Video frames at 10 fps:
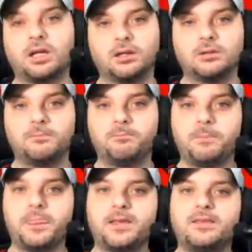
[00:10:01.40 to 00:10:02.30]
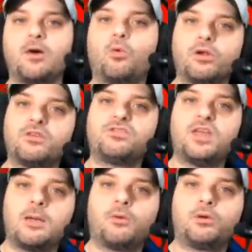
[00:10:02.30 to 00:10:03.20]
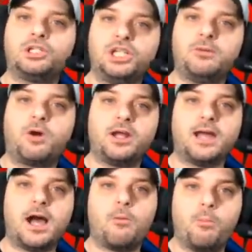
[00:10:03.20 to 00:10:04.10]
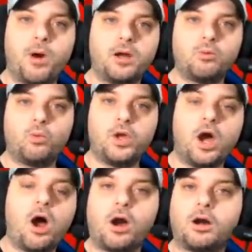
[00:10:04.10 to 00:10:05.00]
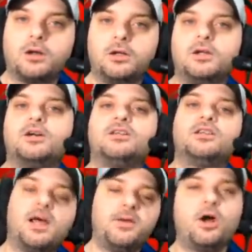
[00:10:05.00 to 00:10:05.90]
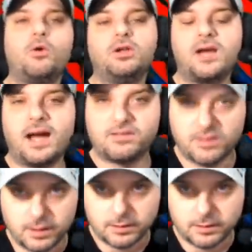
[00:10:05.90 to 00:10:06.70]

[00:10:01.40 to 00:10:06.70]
it that we're the stable regime right now? But we are. Let me know what you guys think.